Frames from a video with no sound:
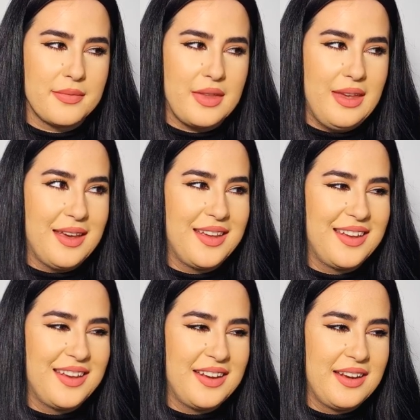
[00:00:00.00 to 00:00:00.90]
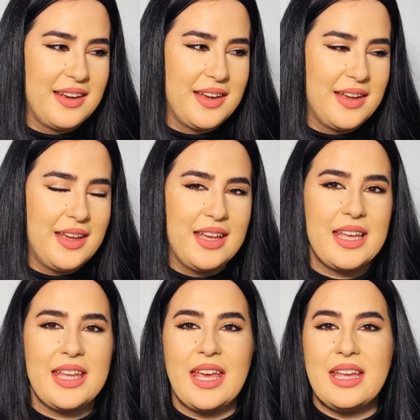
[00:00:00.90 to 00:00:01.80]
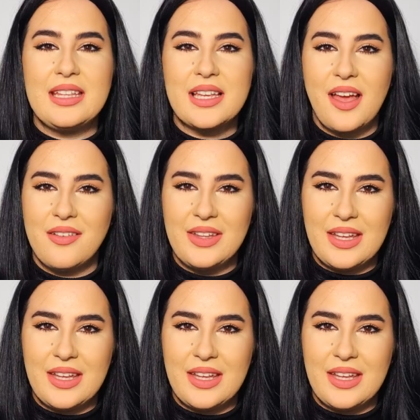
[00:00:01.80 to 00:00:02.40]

Yeah yeah it's a heavy